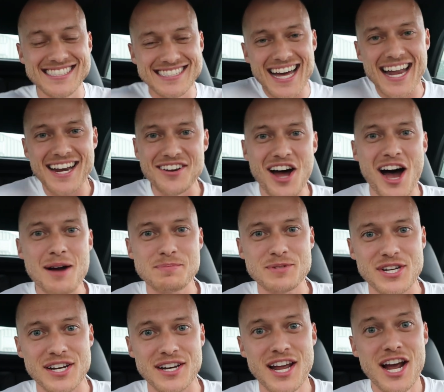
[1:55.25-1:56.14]
an
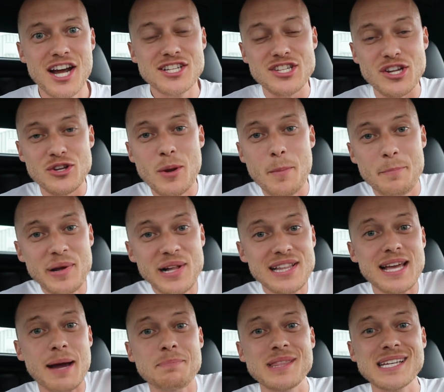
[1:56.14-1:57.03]
option. So you
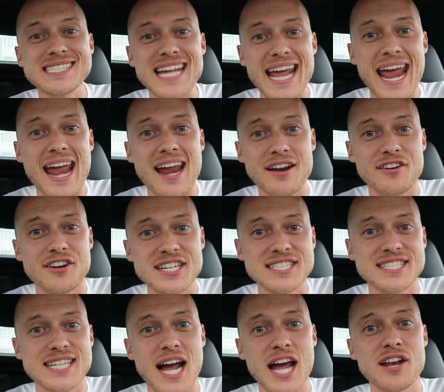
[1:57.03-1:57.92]
build up this anger
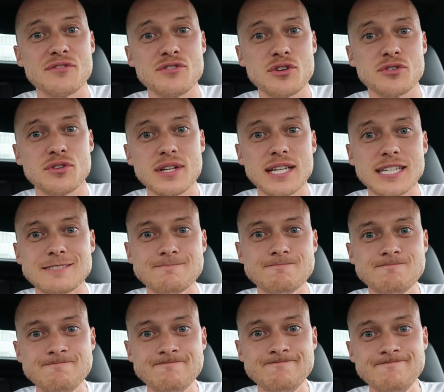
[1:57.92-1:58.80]
inside of you. You're
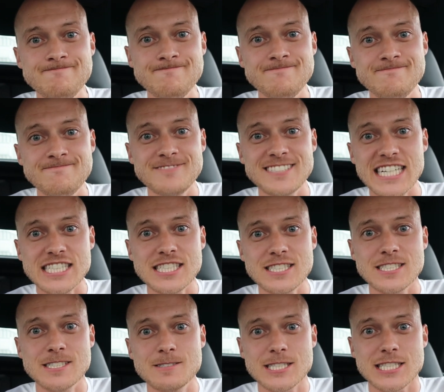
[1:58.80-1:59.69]
like, I
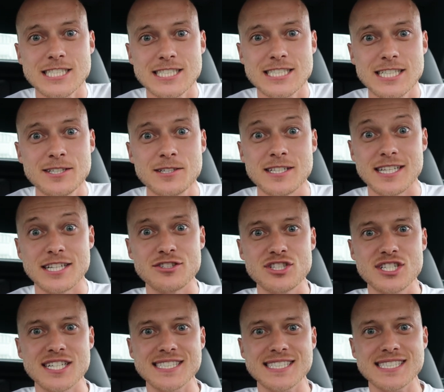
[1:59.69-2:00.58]
don't know what to do. And
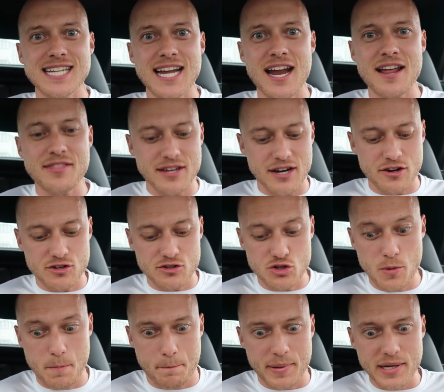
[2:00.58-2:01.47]
then you just stand there
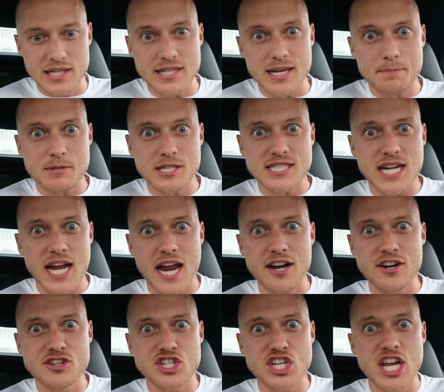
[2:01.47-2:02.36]
and you build up this
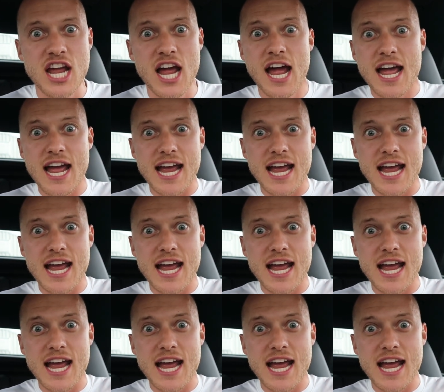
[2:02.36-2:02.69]
energy